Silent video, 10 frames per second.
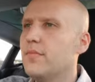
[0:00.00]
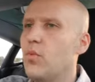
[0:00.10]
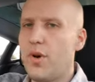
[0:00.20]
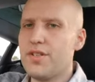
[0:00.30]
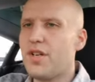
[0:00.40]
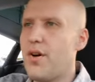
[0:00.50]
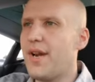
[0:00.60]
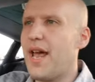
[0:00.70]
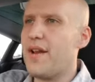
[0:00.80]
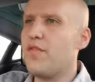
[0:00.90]
What is going
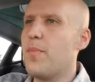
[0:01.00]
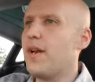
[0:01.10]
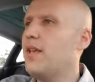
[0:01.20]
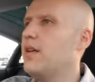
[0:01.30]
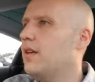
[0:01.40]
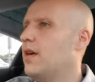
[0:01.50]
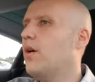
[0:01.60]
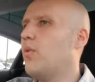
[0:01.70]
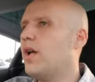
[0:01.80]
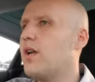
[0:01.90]
on, everybody?
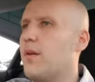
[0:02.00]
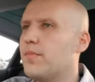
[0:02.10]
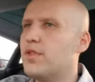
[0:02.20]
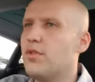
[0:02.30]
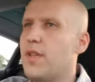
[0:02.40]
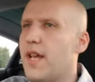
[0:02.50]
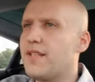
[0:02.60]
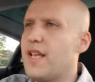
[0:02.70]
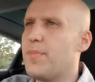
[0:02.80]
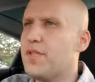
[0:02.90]
Welcome to the
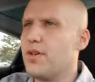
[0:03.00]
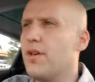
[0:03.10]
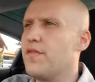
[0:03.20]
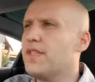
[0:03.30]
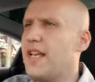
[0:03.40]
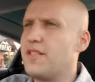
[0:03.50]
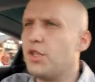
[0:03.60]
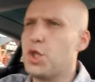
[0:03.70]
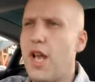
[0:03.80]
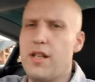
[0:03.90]
next episode of Tesla
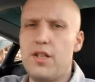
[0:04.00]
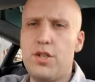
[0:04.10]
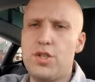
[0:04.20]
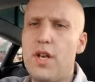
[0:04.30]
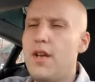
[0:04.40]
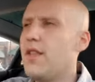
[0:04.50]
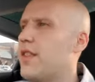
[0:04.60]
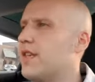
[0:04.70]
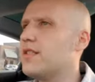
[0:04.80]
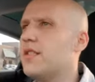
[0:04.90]
Challenge.
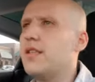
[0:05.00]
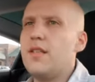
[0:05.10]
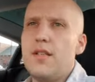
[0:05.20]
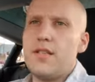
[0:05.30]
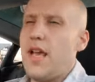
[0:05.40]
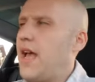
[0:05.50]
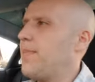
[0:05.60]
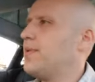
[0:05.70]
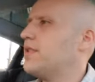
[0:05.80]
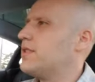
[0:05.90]
This is
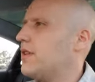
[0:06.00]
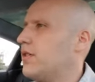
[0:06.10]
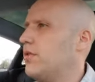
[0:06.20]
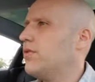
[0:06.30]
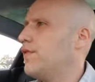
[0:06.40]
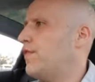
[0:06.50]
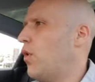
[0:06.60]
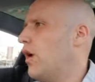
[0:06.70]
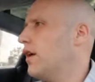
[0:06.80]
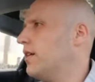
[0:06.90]
episode
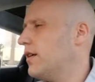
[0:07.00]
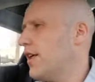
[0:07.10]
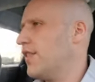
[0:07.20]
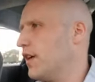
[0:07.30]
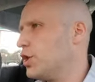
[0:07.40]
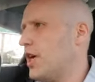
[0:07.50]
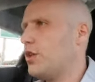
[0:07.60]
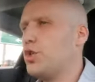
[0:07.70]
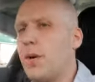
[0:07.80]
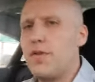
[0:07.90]
4, I think,
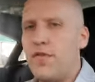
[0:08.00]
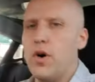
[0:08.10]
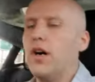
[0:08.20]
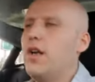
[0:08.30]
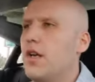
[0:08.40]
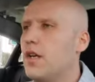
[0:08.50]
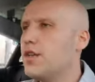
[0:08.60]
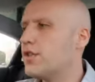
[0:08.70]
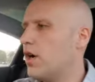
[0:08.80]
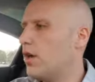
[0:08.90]
challenge number 4.
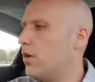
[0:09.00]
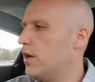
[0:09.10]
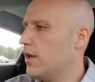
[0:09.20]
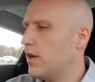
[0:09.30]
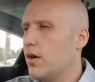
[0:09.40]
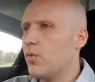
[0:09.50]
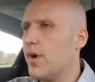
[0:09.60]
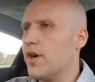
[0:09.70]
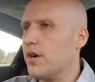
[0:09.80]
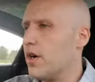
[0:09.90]
So
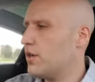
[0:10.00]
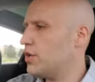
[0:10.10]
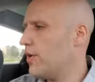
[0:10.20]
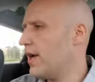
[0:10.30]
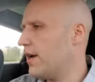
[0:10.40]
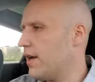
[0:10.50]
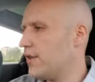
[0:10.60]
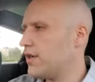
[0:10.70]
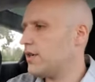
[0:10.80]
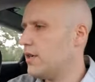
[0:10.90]
we are doing
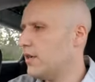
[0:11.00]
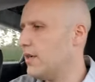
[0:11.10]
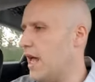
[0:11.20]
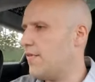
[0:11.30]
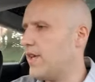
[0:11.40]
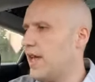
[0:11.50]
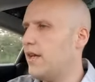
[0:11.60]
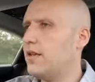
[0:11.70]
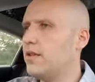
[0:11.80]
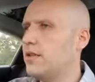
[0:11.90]
another Navigate
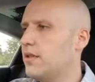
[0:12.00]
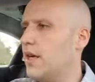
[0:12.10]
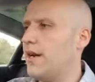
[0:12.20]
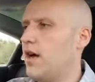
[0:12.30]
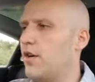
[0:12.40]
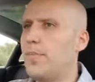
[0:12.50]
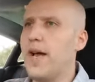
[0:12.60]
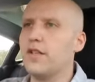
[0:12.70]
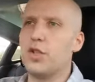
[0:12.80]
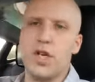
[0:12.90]
on
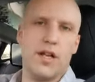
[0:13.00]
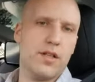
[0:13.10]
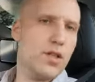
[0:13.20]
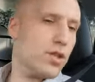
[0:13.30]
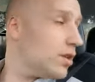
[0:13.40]
Autopilot challenge.